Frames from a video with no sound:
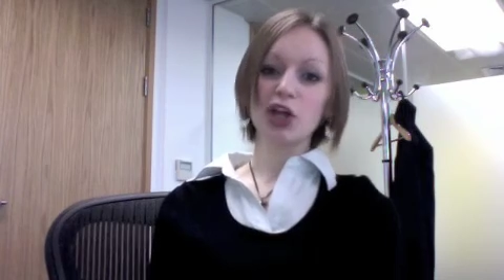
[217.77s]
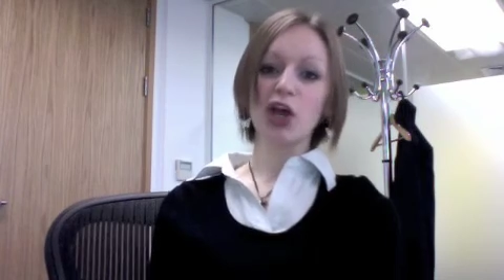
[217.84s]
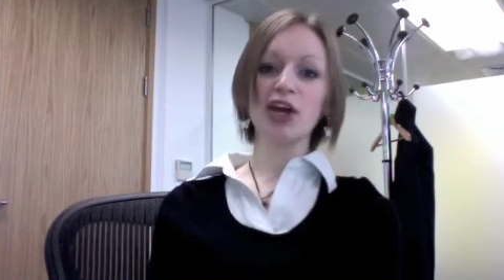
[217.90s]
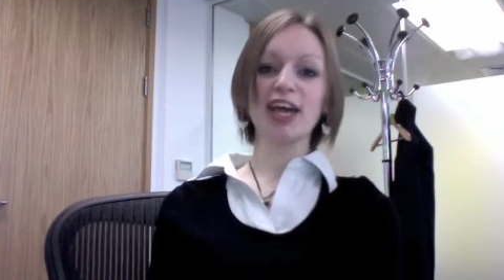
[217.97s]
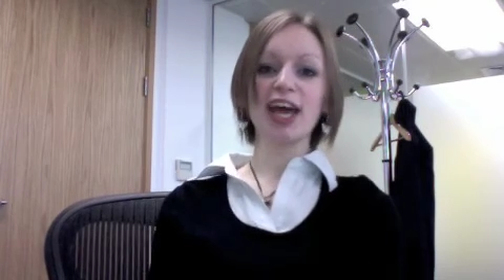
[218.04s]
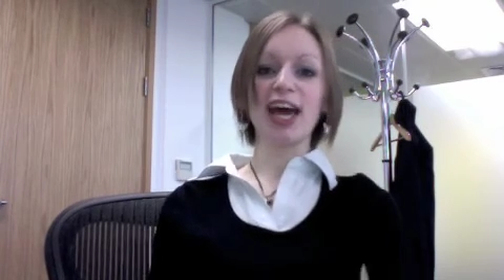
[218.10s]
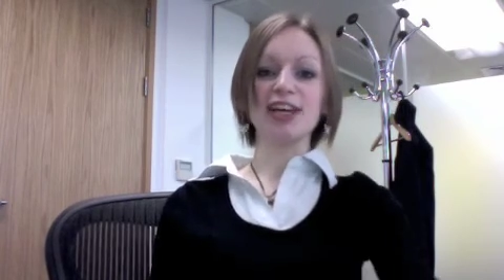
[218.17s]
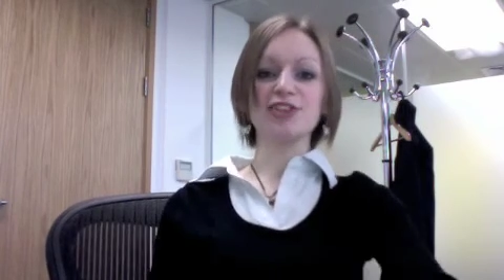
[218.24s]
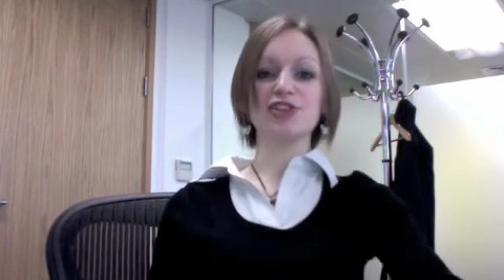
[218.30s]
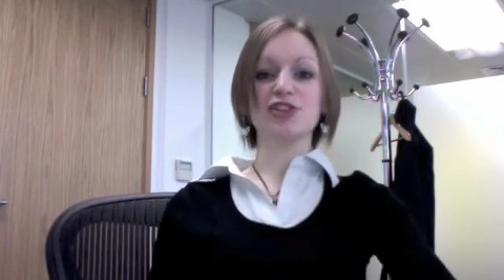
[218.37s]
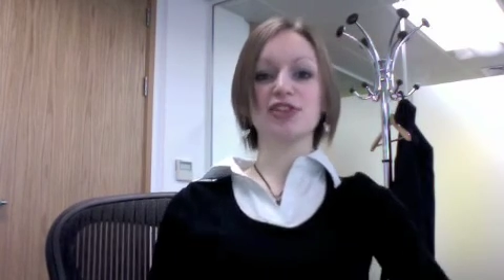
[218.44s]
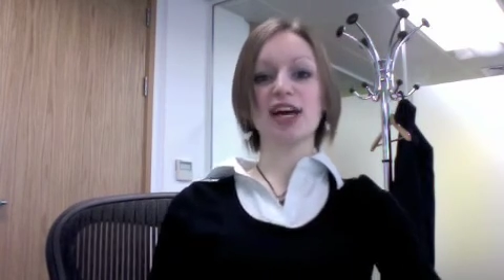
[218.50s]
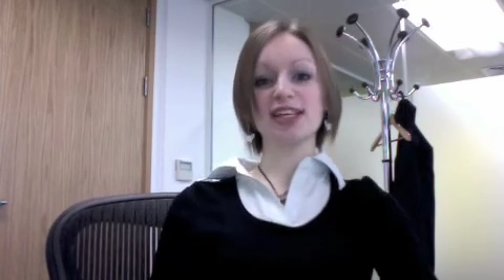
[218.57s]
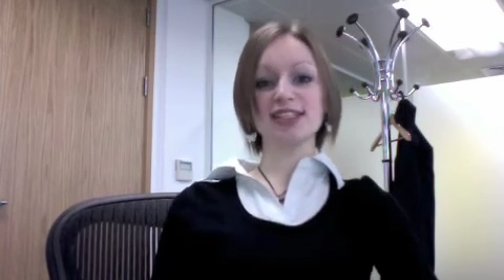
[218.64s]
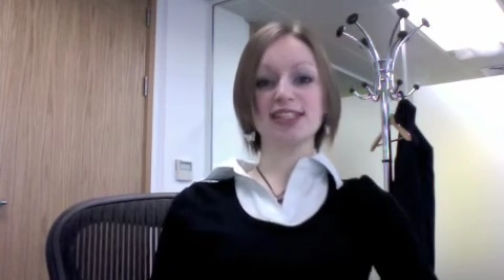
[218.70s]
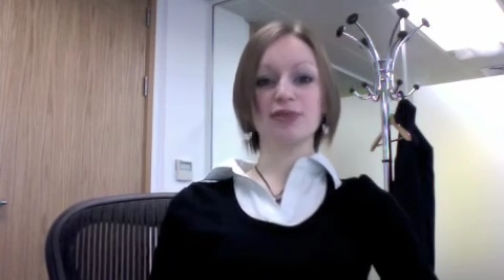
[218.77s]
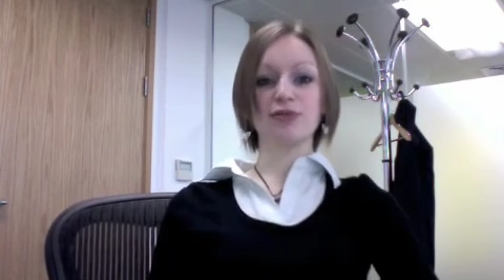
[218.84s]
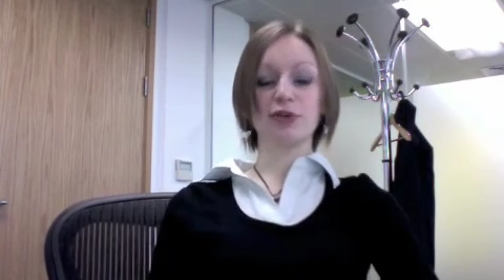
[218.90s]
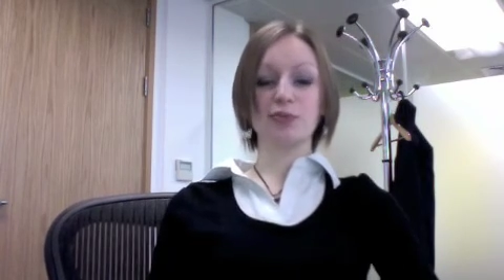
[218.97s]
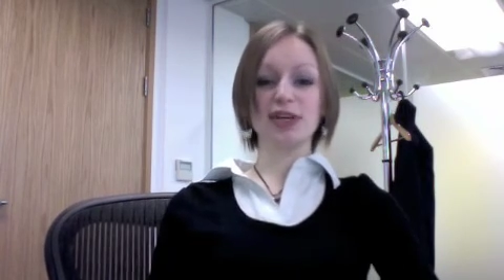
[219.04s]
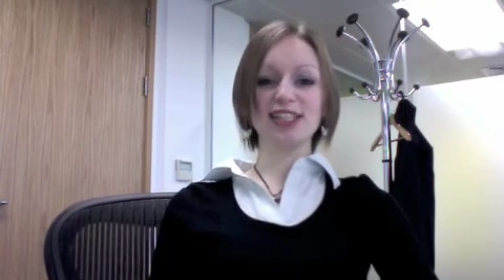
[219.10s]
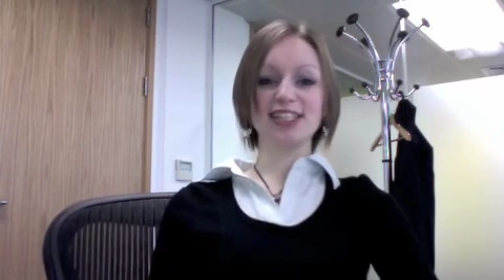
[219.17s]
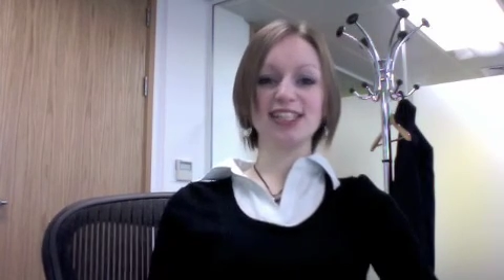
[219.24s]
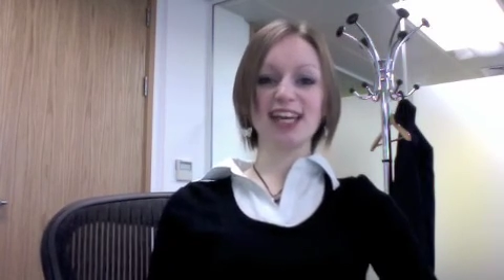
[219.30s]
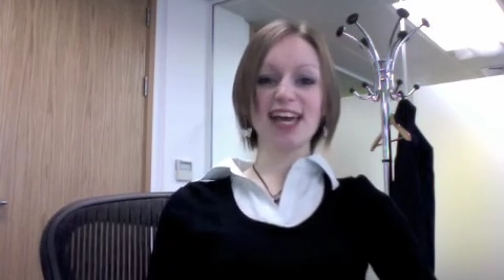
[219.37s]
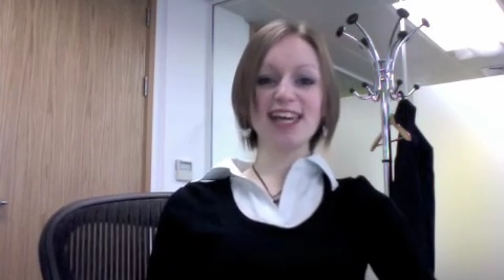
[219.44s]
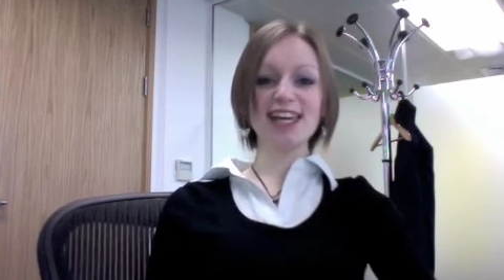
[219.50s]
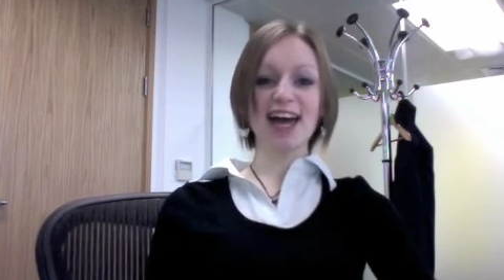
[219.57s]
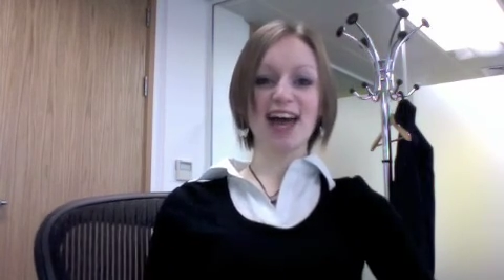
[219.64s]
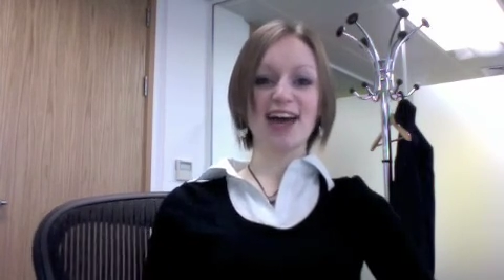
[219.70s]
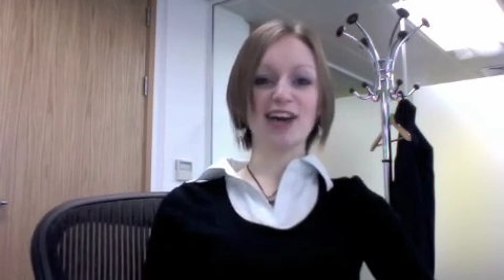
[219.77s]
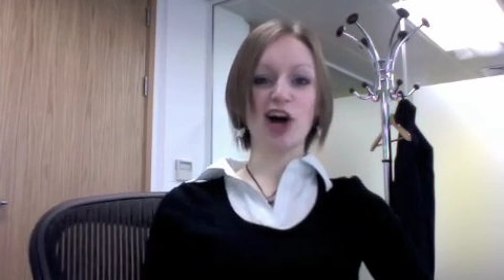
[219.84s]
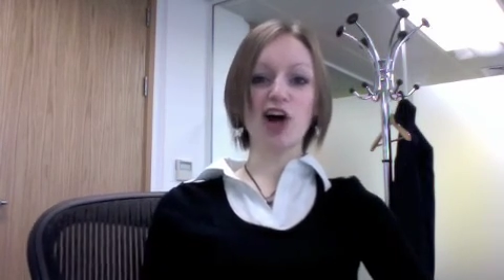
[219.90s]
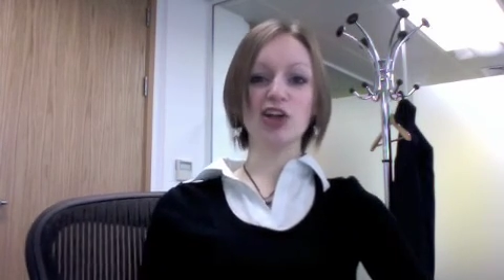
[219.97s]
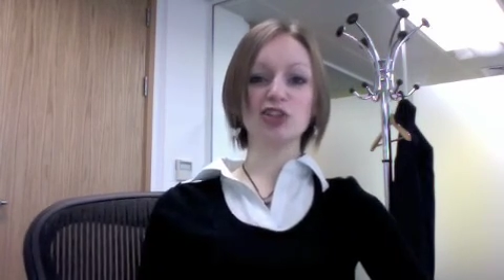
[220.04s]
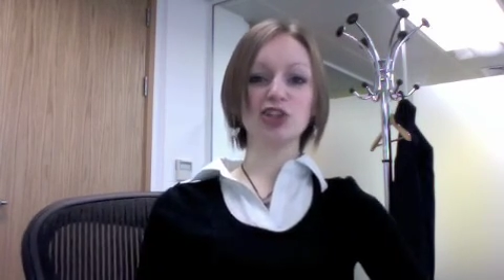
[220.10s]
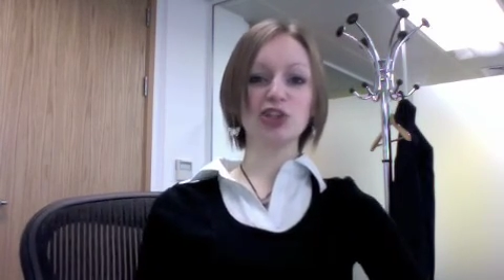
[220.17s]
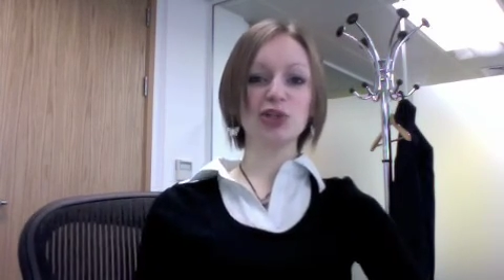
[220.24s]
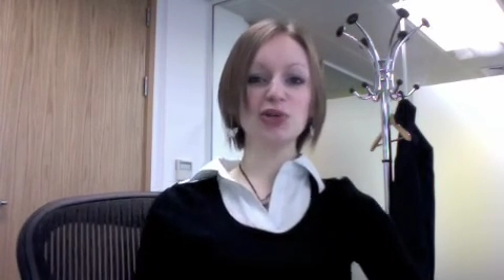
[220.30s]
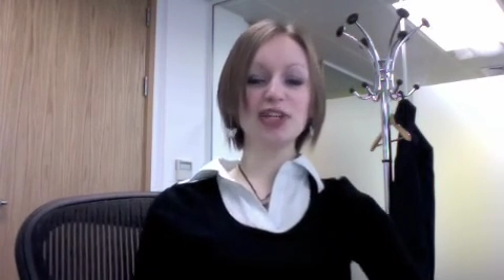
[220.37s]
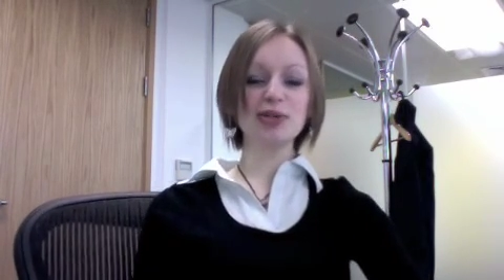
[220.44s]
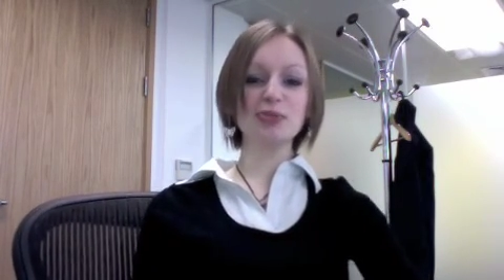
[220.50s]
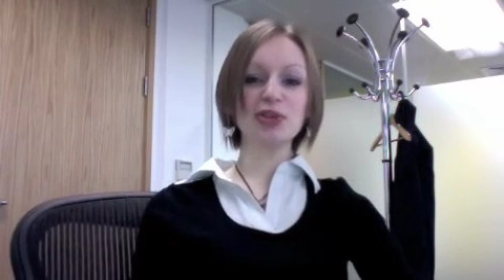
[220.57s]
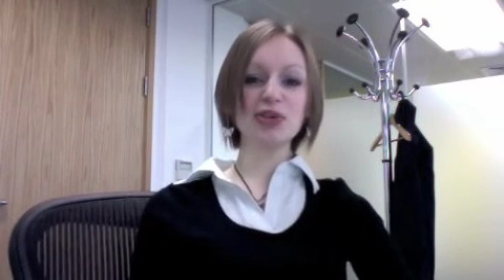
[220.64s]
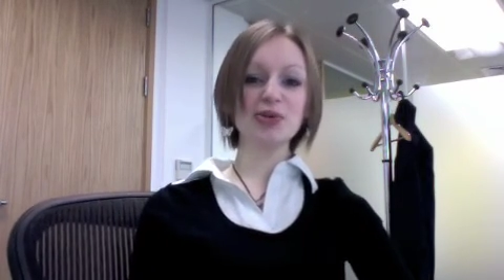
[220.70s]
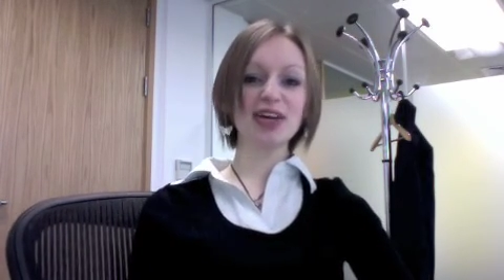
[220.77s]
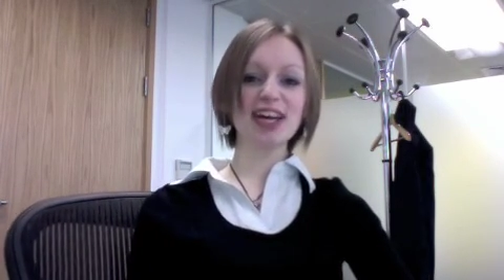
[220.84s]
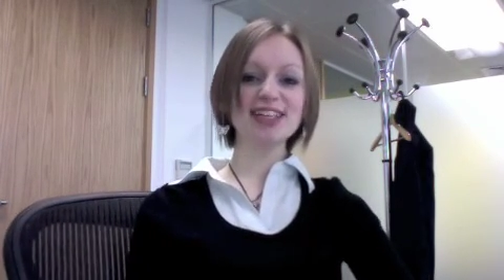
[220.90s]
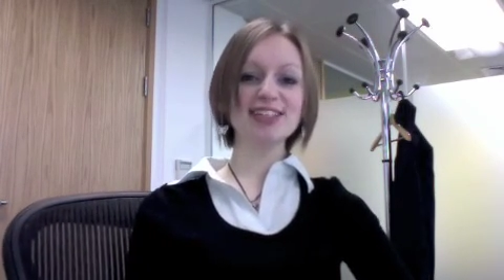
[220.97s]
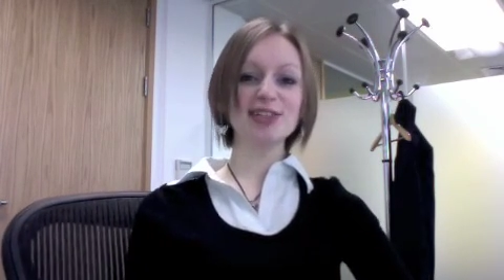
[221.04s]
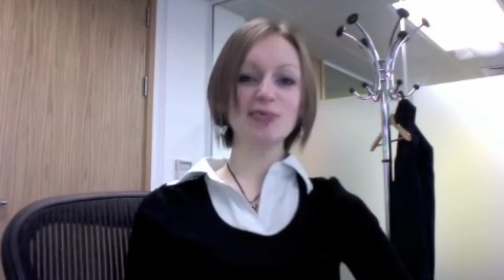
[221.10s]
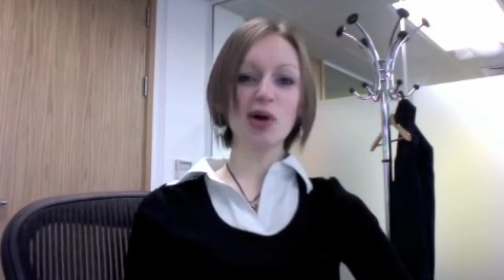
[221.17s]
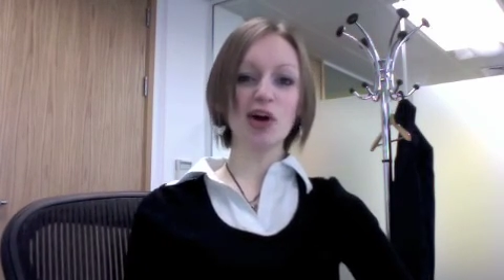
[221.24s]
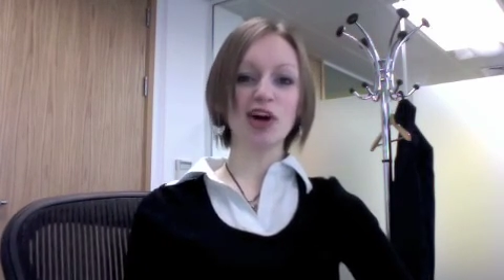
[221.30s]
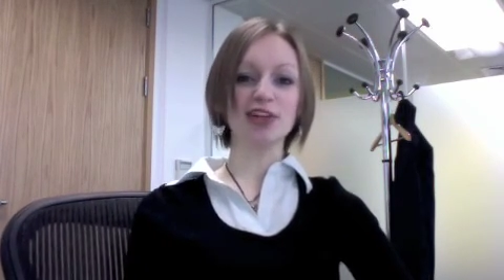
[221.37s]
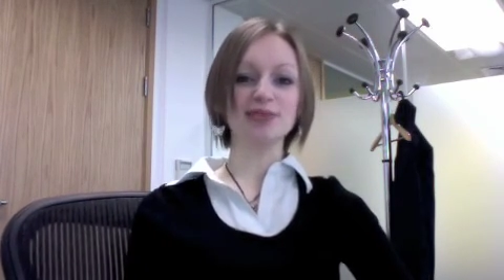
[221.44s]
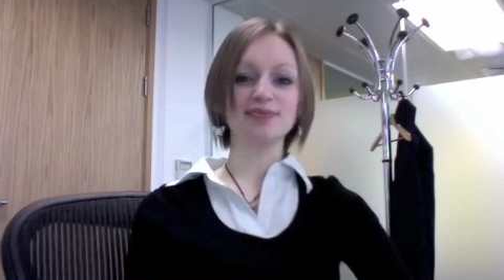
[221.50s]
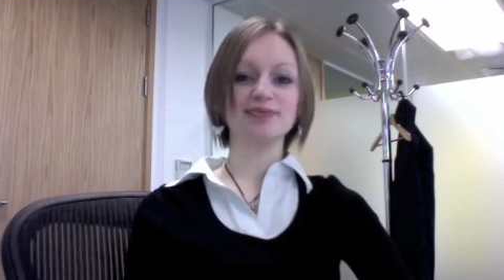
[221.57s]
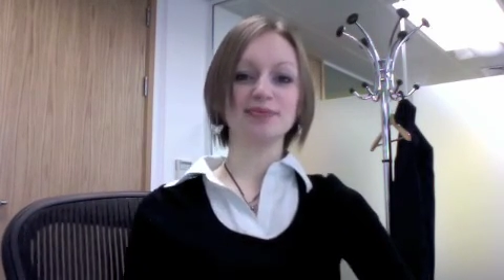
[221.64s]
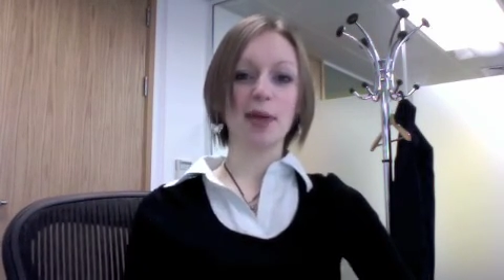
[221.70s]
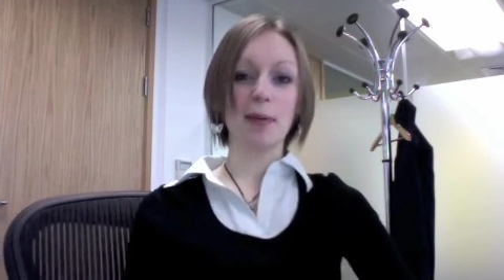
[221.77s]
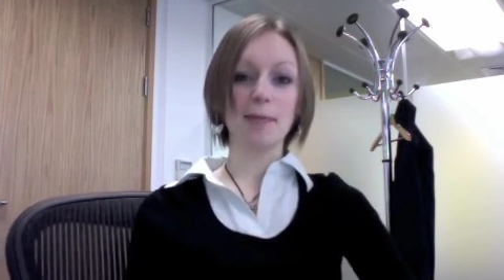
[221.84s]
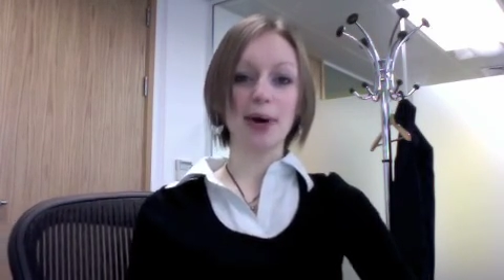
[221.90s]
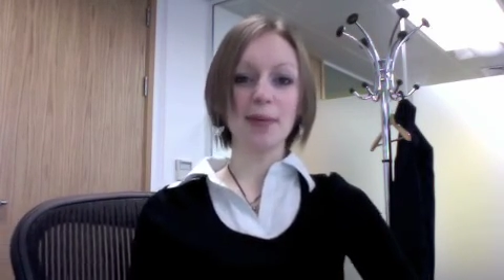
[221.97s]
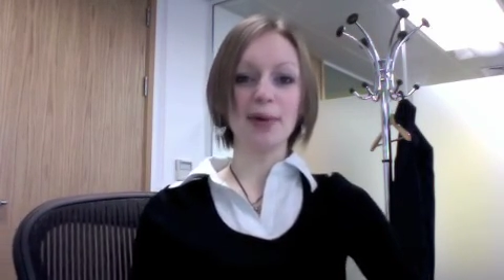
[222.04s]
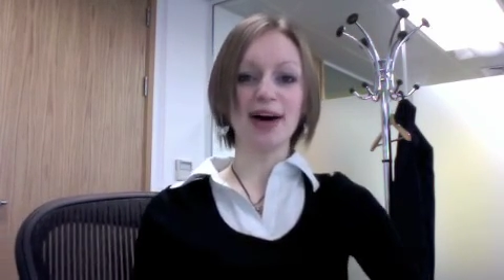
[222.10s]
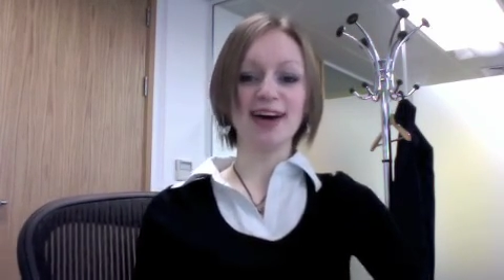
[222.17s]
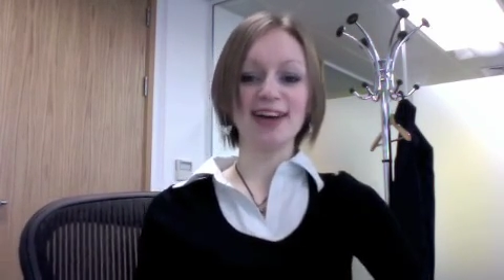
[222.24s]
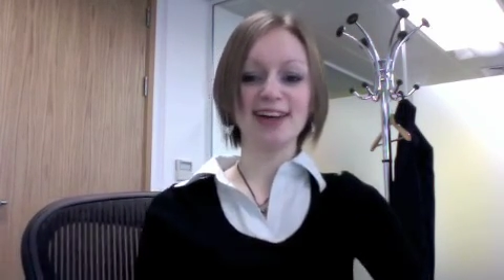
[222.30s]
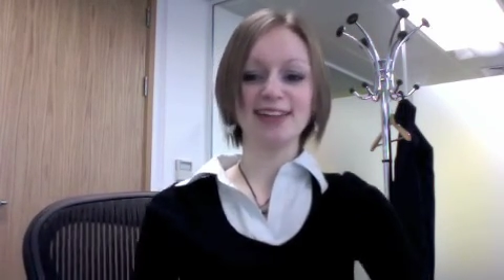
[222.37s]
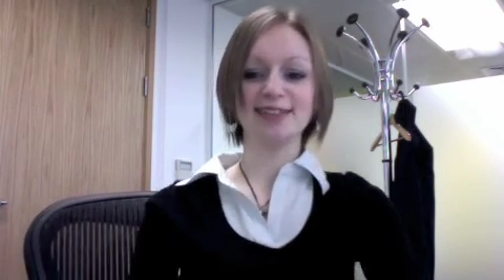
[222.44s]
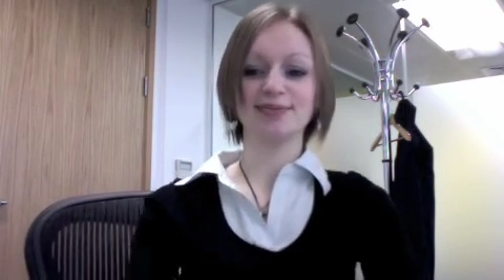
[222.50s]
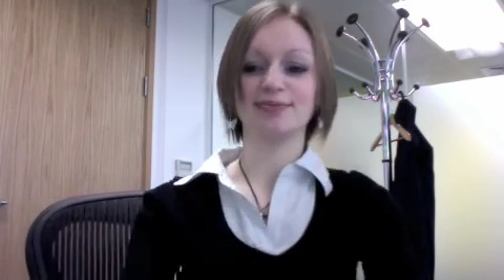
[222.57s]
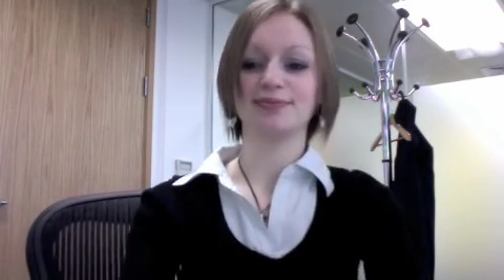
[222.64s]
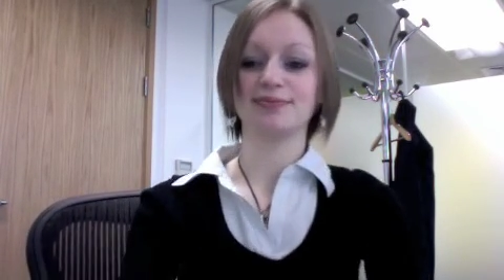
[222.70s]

Okay, so that's it from me today, and I'll tune in with you again tomorrow. Bye-bye.